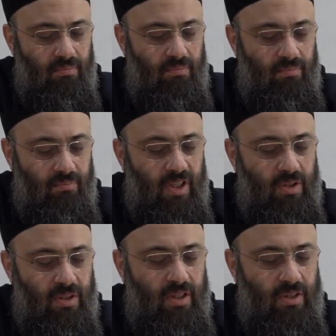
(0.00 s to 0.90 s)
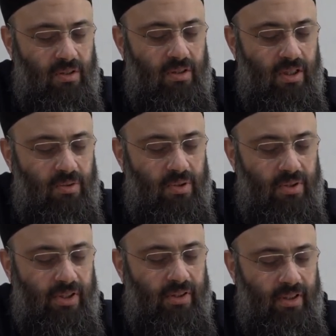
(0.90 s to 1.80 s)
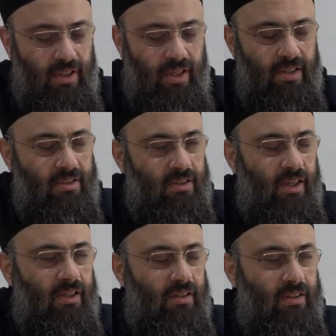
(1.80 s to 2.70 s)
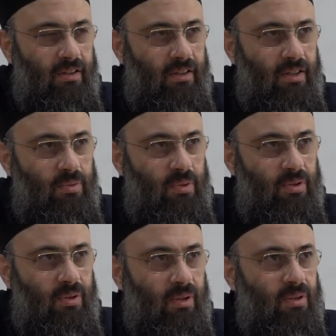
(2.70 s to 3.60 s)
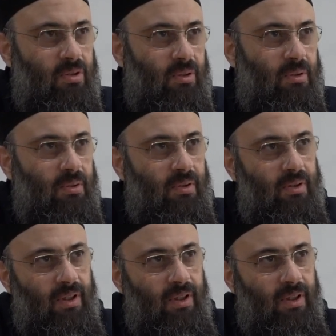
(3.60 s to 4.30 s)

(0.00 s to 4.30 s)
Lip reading: This was written, yes, and this was also,